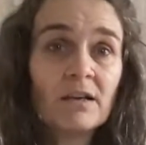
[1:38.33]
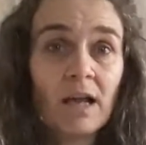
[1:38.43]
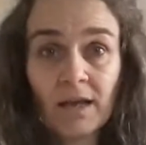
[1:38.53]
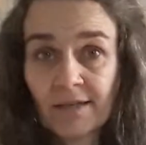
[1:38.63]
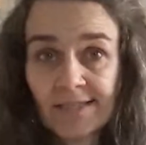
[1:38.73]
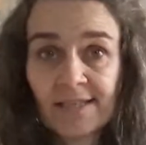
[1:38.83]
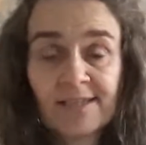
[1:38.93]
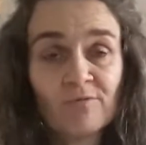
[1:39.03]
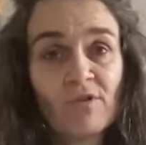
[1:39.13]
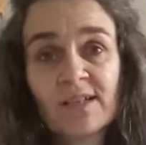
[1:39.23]
like I said,
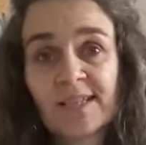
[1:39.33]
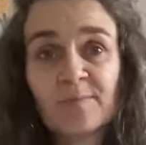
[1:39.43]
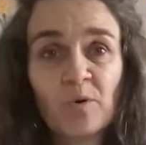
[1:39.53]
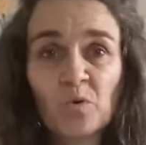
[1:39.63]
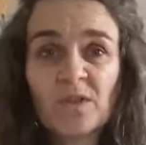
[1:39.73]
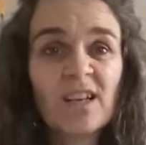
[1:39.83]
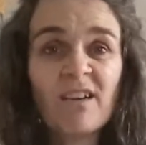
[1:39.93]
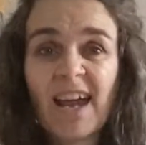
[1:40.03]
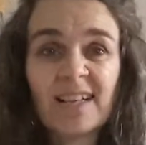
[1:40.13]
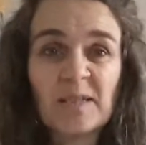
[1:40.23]
psoriasis, but
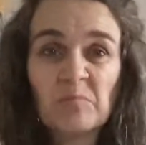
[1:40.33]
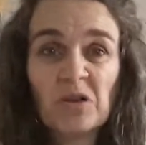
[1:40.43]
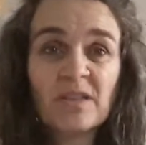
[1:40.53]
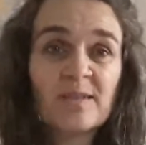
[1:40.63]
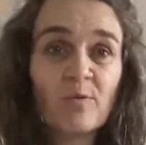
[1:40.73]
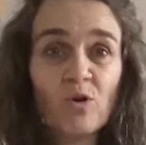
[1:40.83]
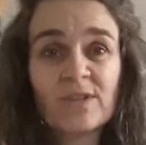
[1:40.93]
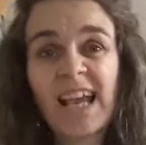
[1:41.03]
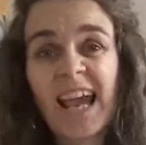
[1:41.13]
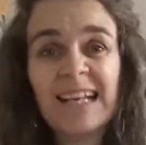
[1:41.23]
also eczema,
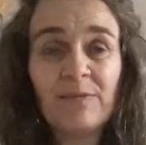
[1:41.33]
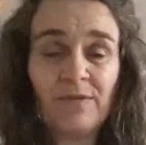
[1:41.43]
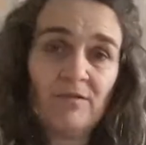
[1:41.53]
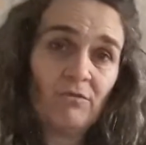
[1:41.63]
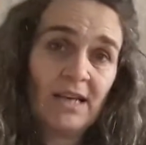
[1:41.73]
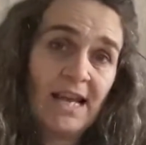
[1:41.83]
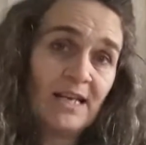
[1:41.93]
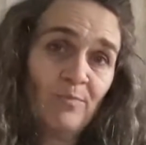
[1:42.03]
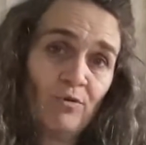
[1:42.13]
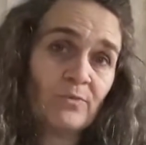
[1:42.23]
spots, anything really,
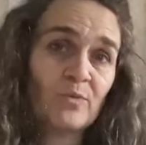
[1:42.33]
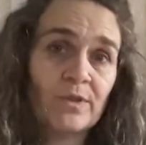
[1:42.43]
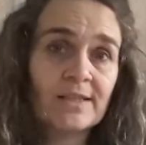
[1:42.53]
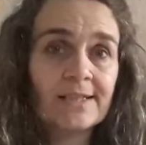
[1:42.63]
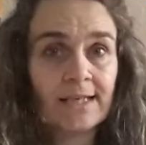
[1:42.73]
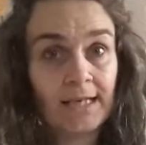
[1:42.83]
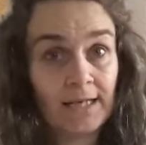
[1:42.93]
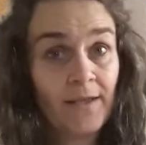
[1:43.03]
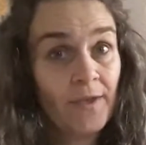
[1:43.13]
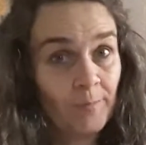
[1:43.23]
any problems with the
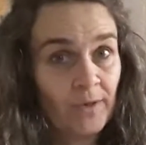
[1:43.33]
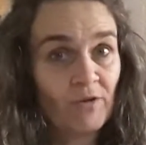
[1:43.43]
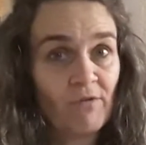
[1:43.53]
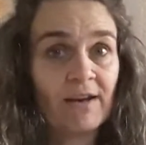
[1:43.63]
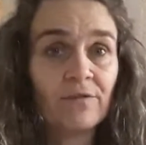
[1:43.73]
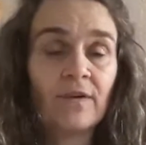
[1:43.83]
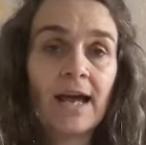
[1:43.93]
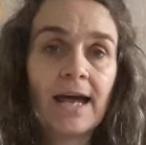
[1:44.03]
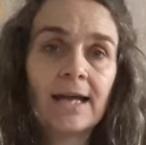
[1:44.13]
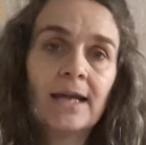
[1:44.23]
skin, big red
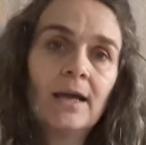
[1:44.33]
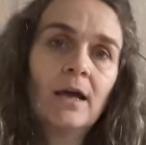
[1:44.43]
flag.